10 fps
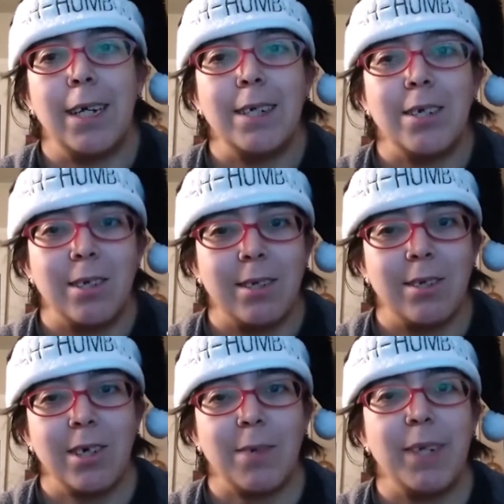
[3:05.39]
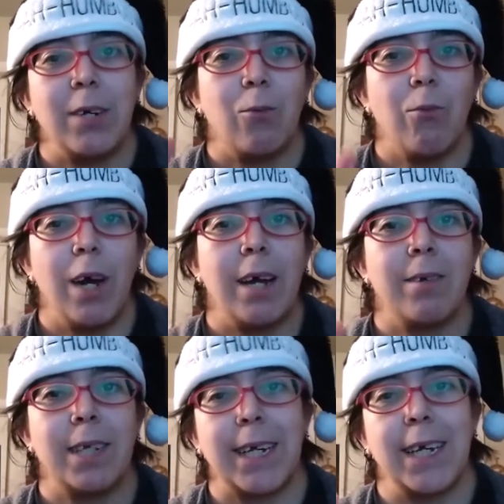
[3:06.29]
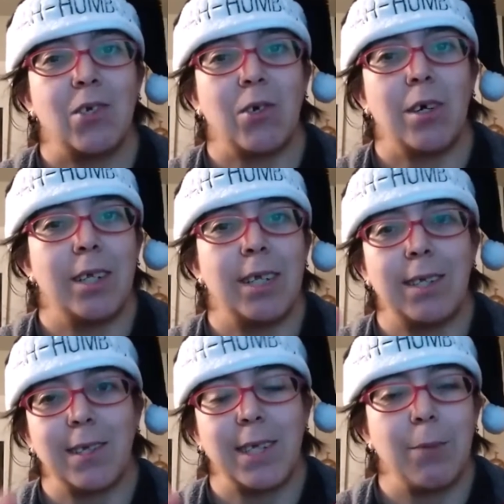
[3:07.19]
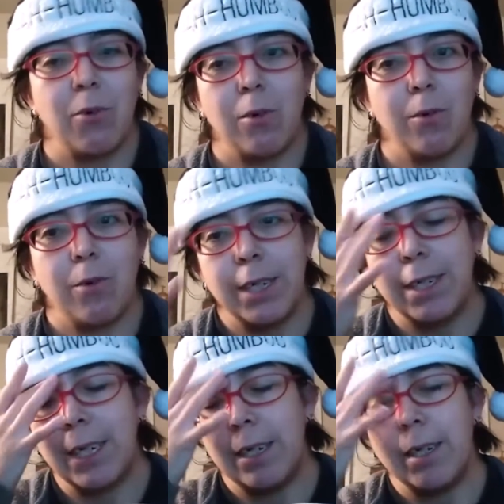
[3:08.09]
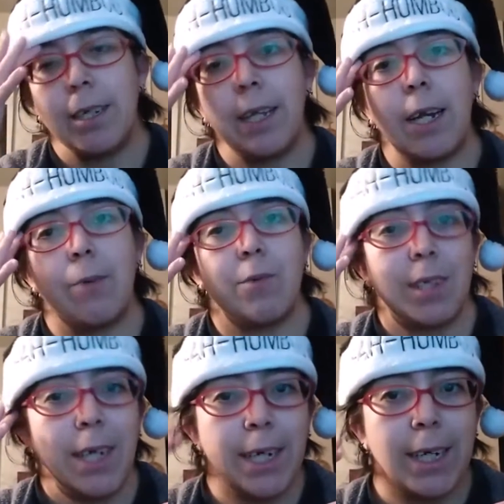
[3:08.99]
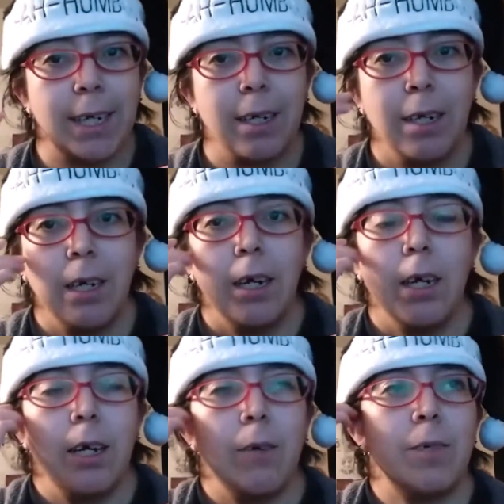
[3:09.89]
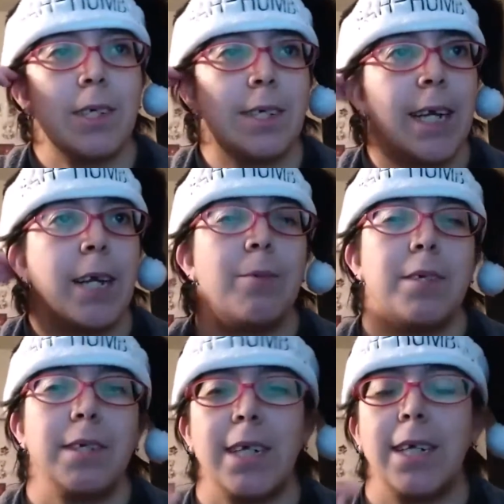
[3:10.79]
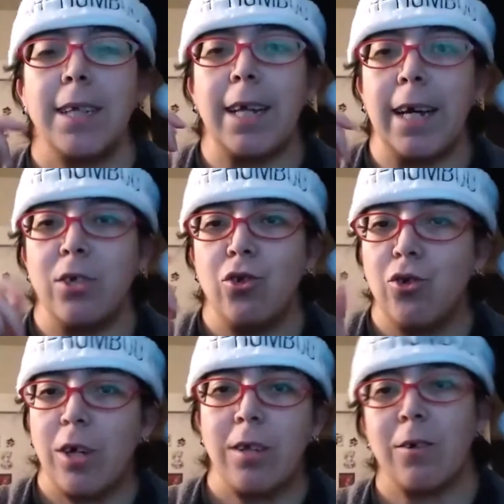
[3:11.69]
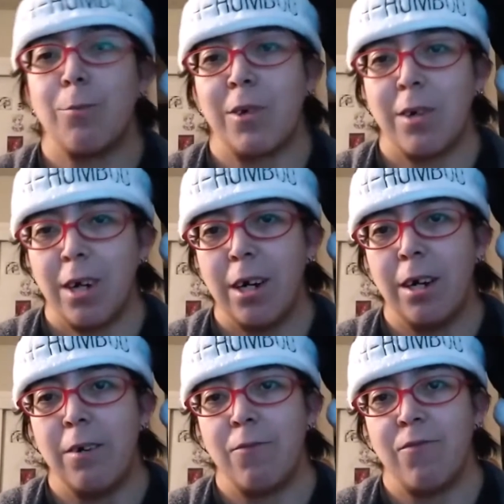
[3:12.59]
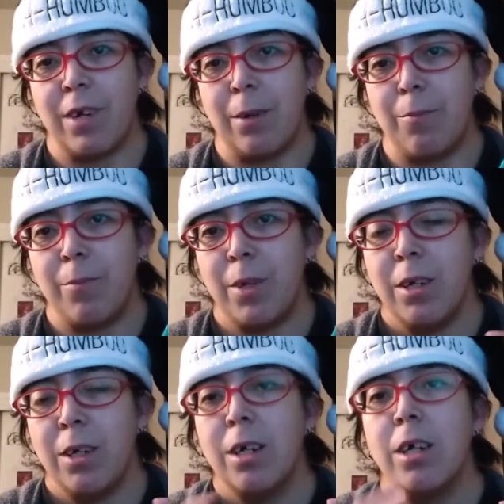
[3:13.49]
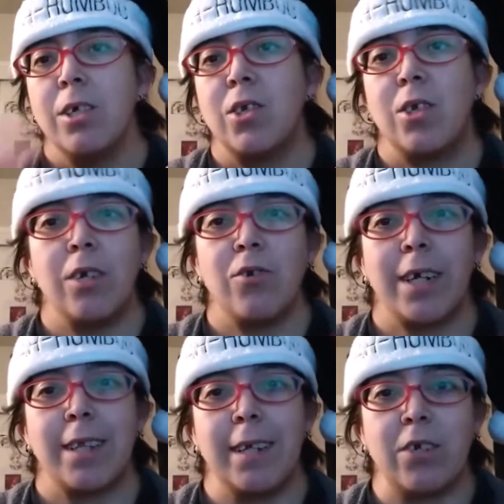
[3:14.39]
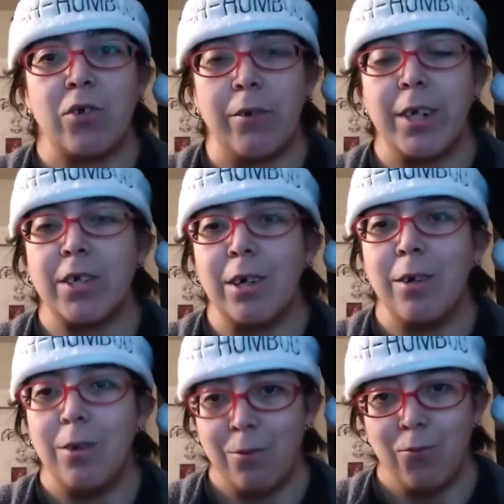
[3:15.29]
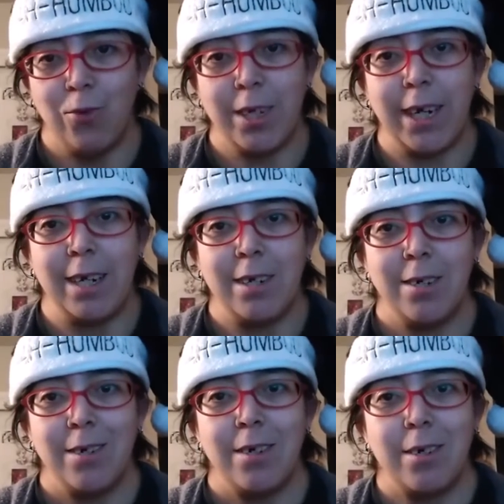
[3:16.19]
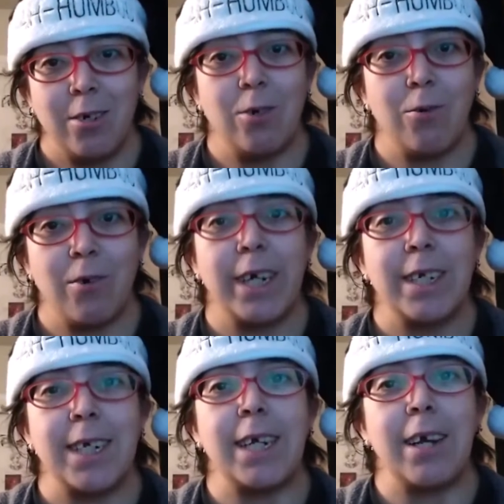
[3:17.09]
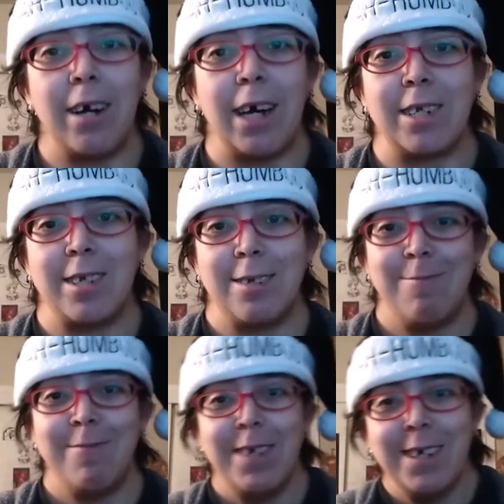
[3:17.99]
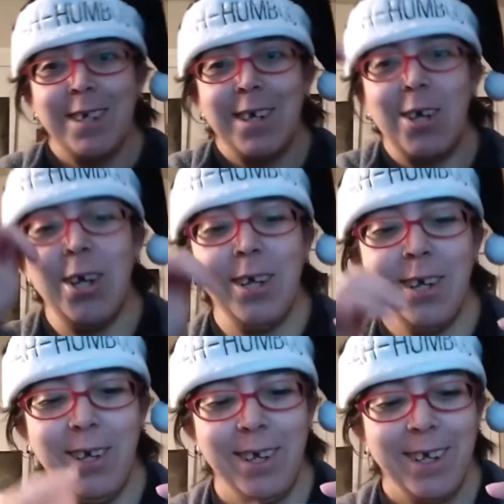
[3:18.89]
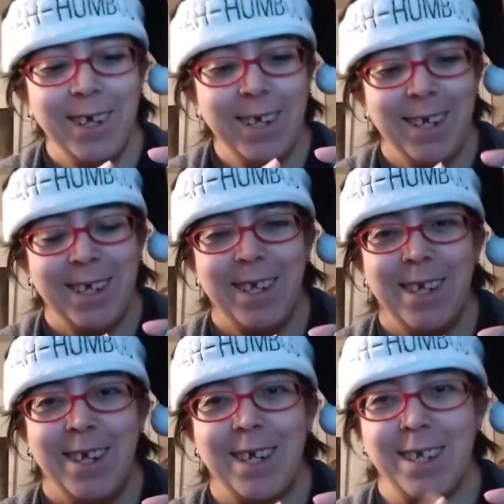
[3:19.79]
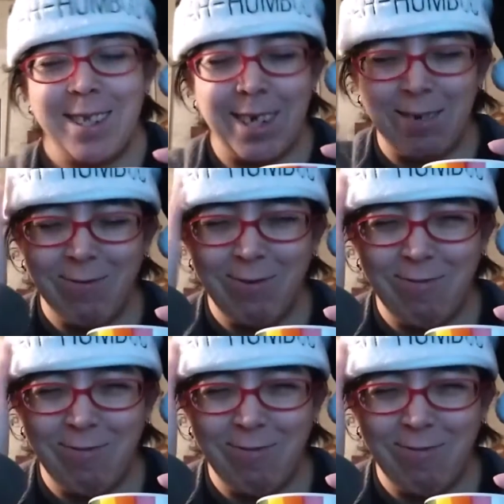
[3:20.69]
it took me a while to catch on that the same Earl Grey tea that I was liking was the same tea that Jean-Luc Picard from Star Trek The Next Generation would get. Earl Grey tea hot. And it's like,